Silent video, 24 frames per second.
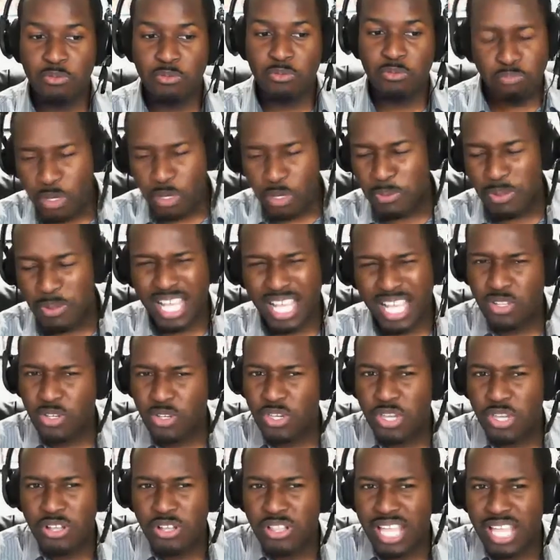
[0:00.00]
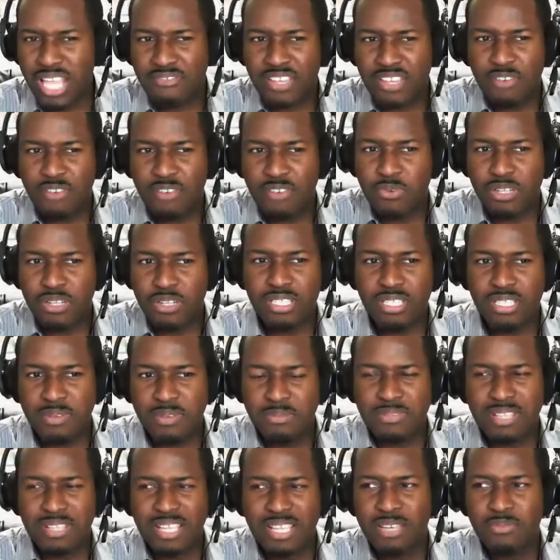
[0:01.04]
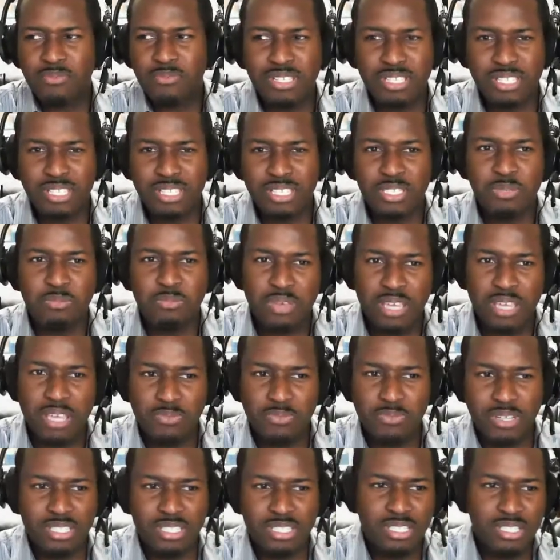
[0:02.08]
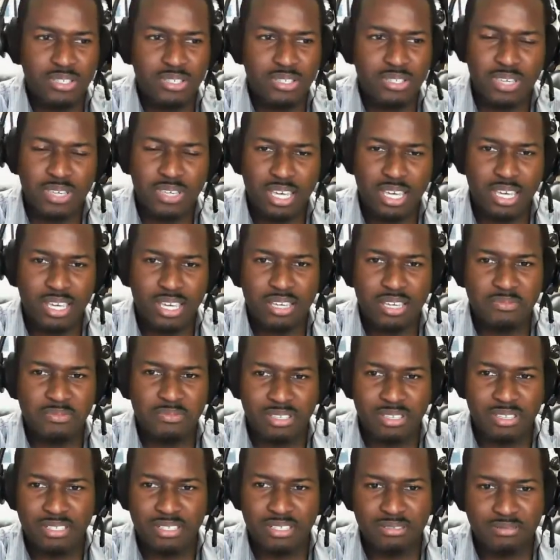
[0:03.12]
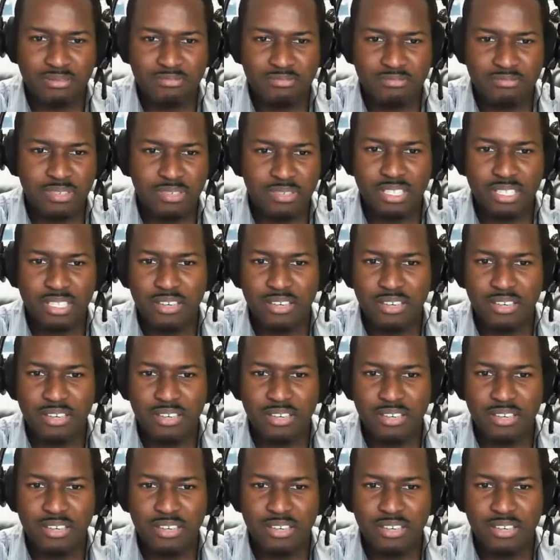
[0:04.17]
most people are like, no, you only have to have one team. I'm like, one's in Spain, one's in the UK. I mean, I'm